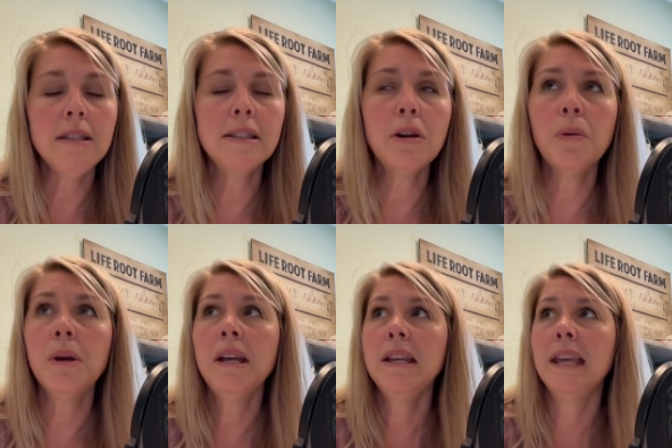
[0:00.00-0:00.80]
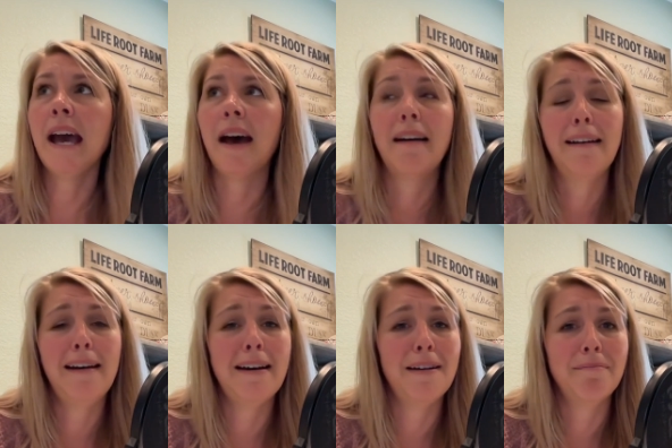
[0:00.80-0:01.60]
so, yeah.
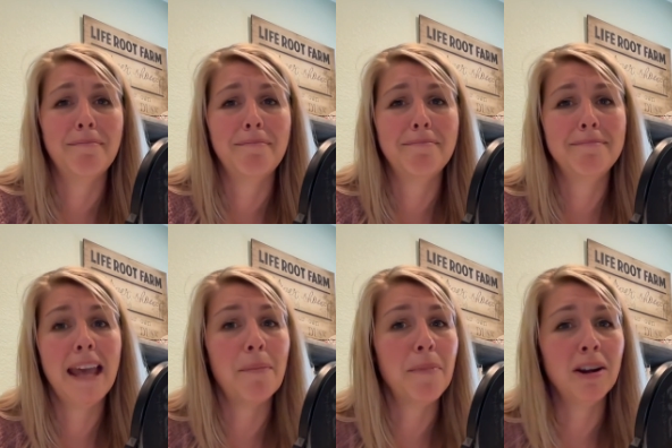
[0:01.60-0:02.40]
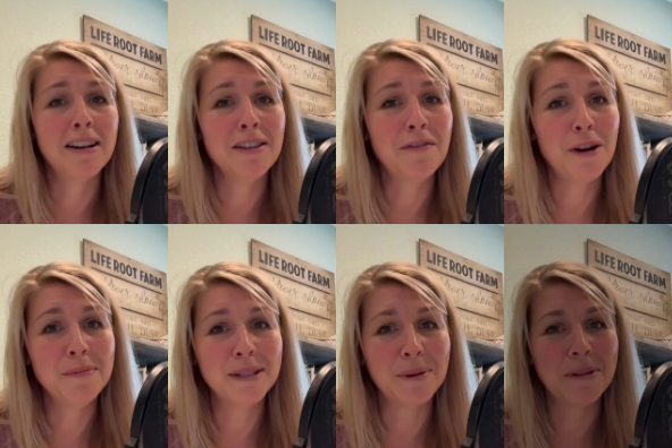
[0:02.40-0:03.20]
Yeah. Market on the farm
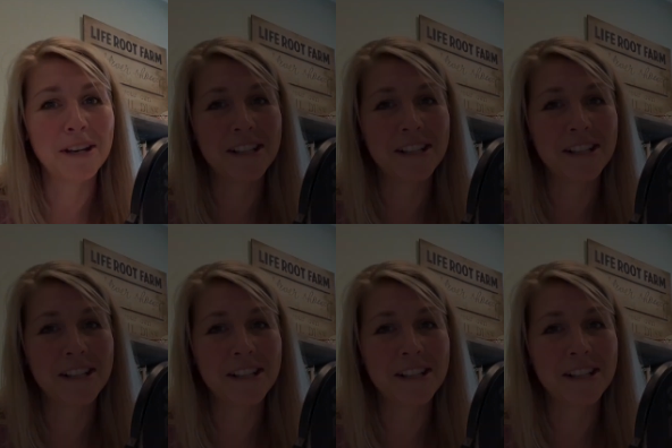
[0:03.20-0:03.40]
is what we